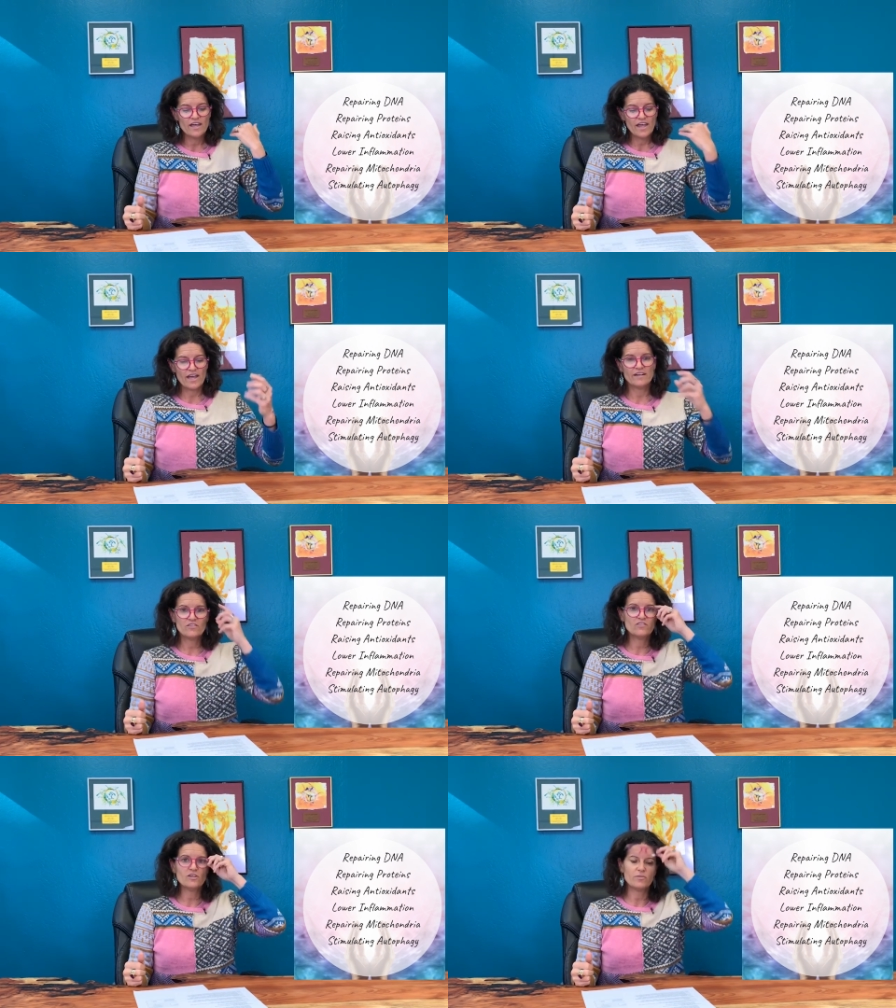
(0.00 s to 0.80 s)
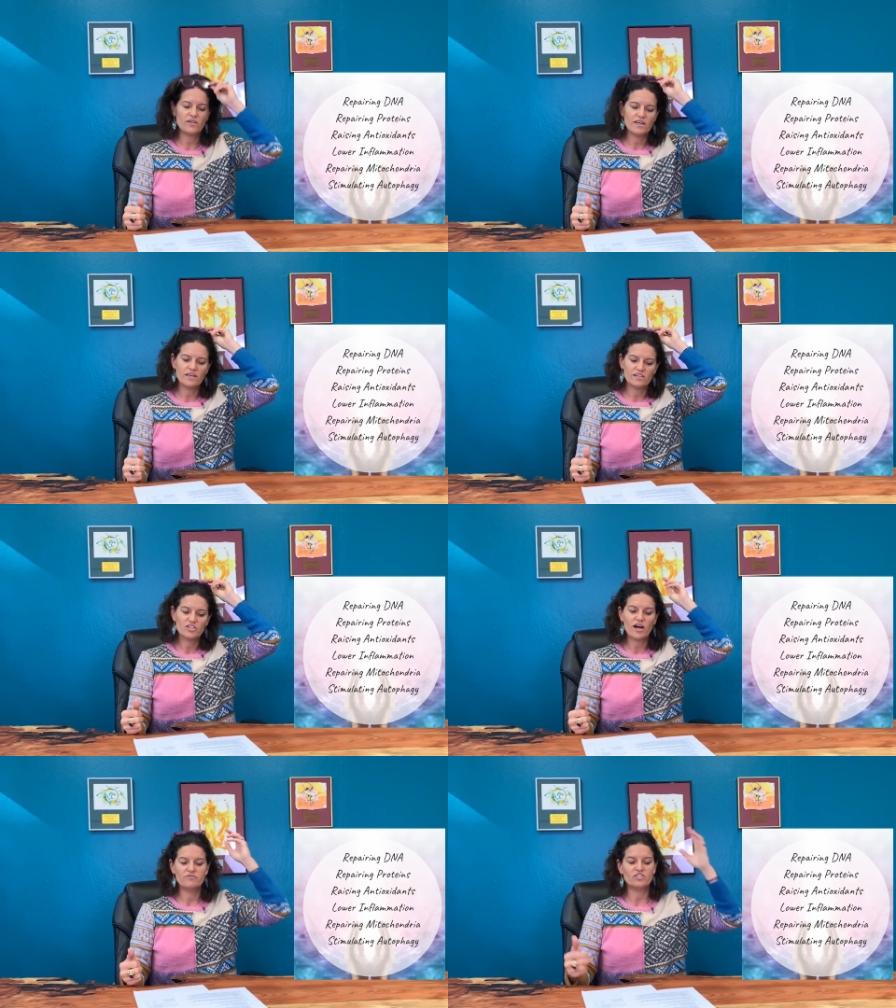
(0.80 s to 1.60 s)
and it's stimulating
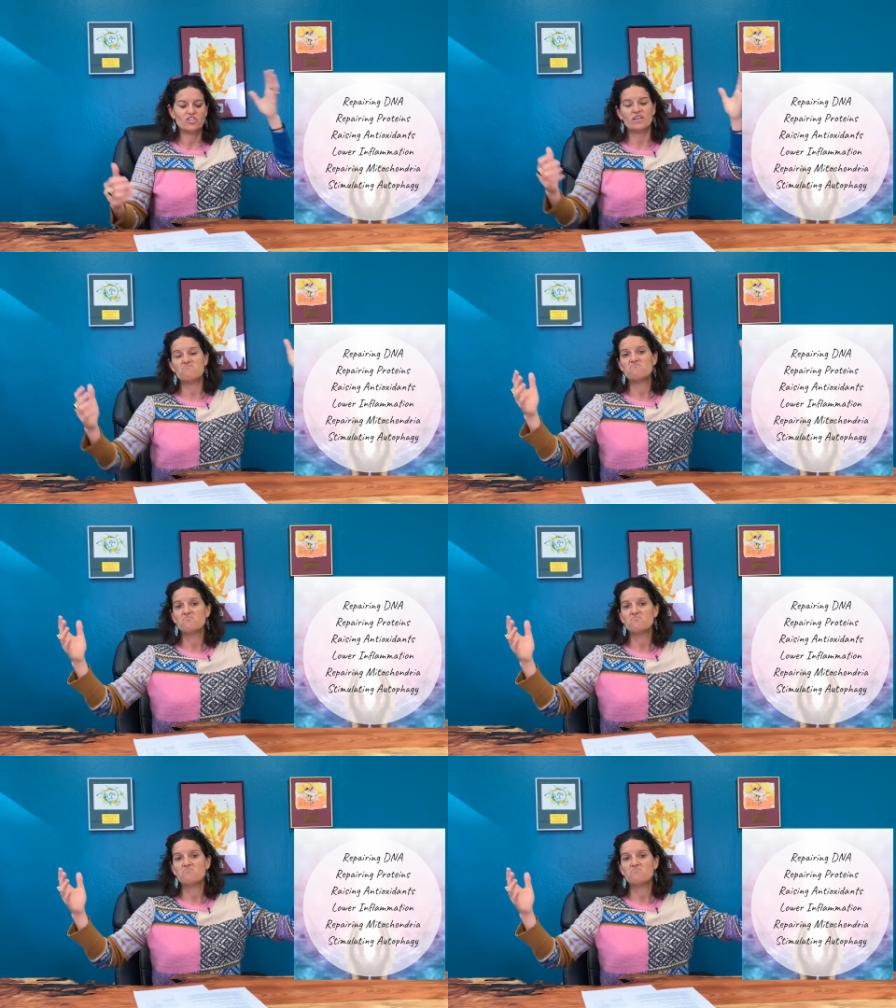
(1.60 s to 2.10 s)
autophagy.